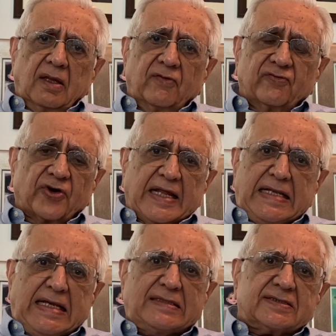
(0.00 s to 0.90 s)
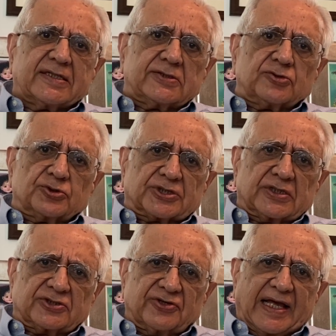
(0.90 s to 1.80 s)
For any institution
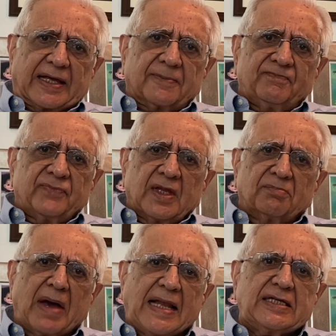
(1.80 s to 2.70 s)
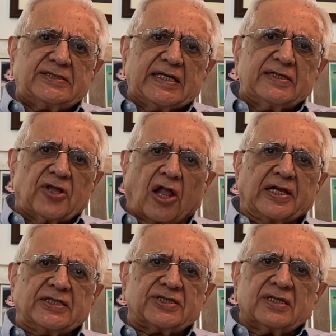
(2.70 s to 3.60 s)
today, managing
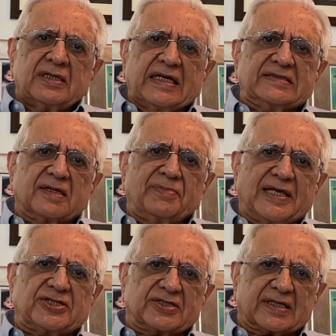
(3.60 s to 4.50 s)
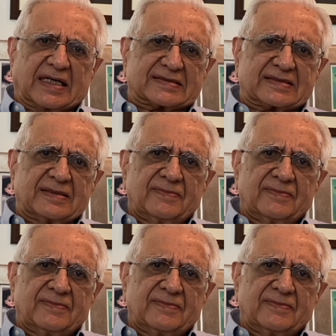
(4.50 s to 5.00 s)
knowledge is a major task.